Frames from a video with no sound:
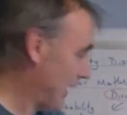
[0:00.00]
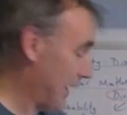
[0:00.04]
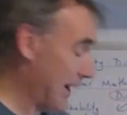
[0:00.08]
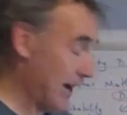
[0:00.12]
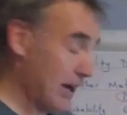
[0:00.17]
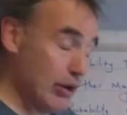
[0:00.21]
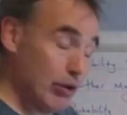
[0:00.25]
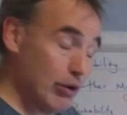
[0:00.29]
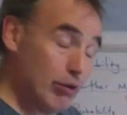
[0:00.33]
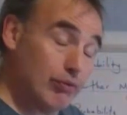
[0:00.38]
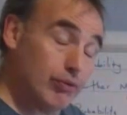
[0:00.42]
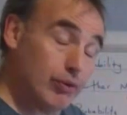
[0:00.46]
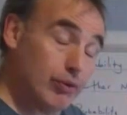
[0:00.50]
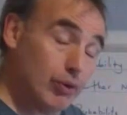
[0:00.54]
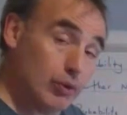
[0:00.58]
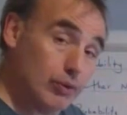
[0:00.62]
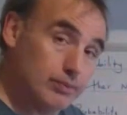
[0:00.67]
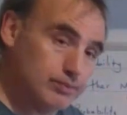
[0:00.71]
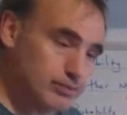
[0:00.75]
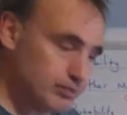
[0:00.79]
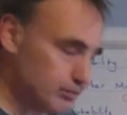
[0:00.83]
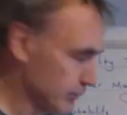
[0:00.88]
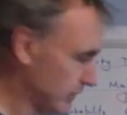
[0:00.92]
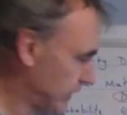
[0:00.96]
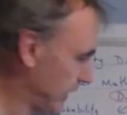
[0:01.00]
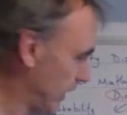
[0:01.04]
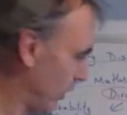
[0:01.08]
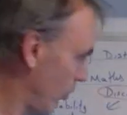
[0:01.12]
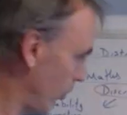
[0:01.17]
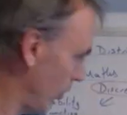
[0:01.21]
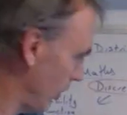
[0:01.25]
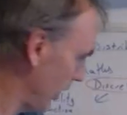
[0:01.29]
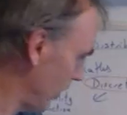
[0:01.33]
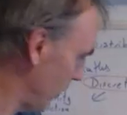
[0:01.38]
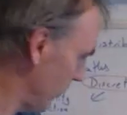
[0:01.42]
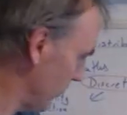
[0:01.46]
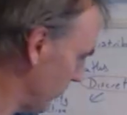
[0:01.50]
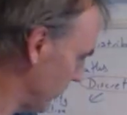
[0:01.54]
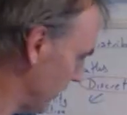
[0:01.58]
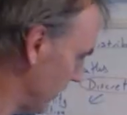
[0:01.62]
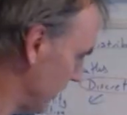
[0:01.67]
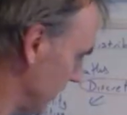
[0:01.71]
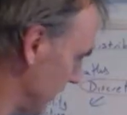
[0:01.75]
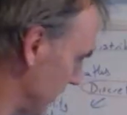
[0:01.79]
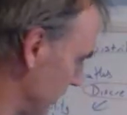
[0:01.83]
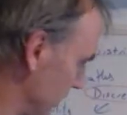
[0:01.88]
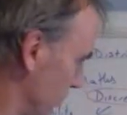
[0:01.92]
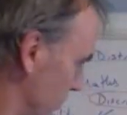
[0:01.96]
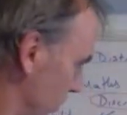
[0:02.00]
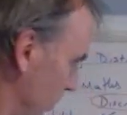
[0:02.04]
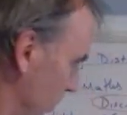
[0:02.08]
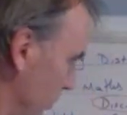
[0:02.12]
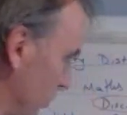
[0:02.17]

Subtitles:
that helpful. So although the